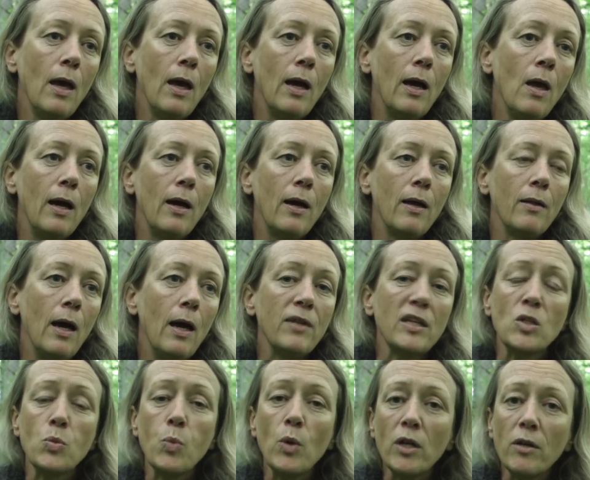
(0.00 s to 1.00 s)
And
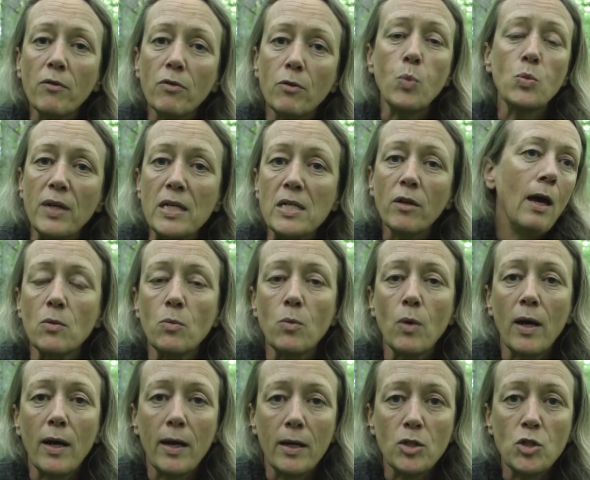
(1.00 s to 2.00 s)
that's one of the reasons
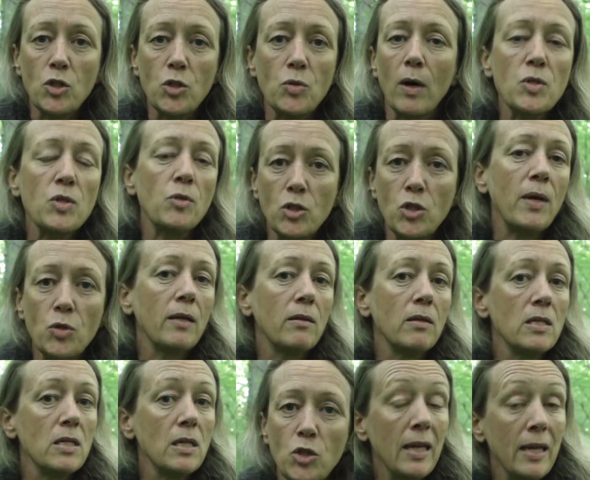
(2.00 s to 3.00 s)
why I choose to make
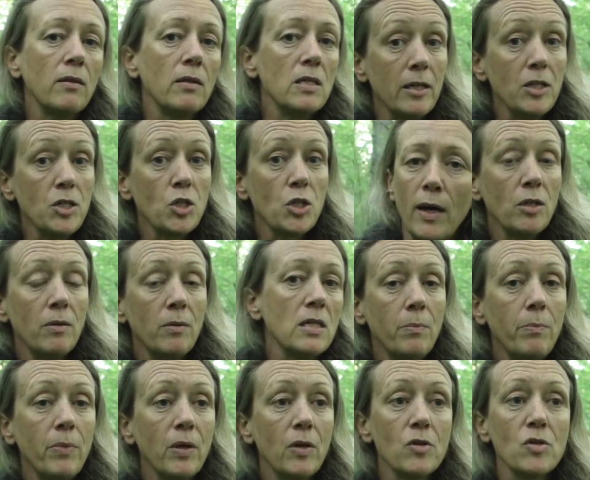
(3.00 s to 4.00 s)
this in English,
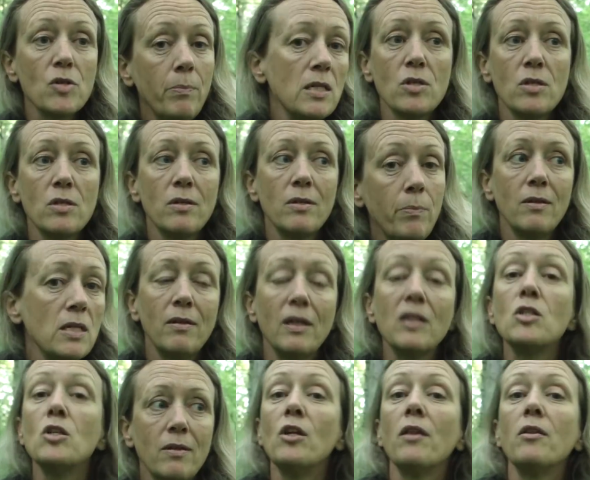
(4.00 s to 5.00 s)
because
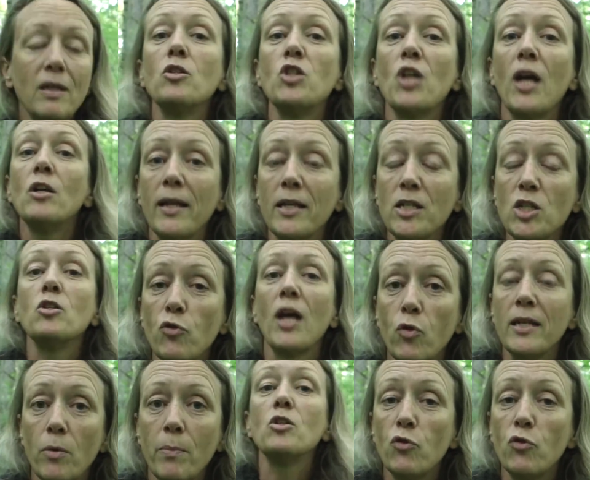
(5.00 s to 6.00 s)
that's another challenge
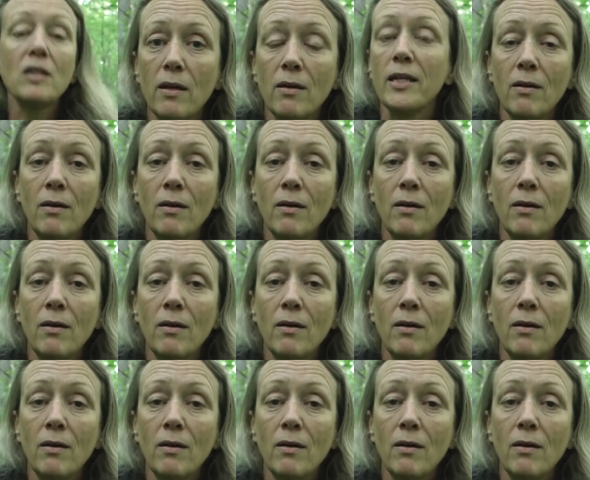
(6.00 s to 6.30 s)
for me.